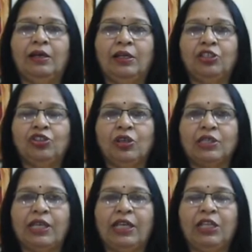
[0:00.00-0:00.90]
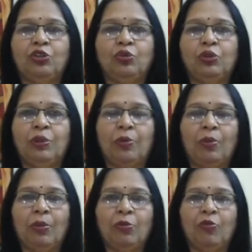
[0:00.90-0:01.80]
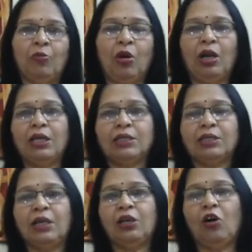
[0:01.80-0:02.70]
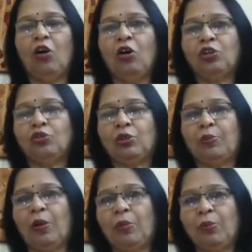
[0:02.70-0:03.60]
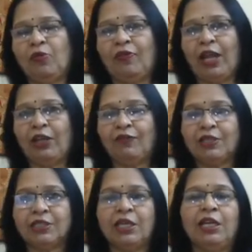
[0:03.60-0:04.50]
insurance getting through the problem of moral hazard or through the problem of adverse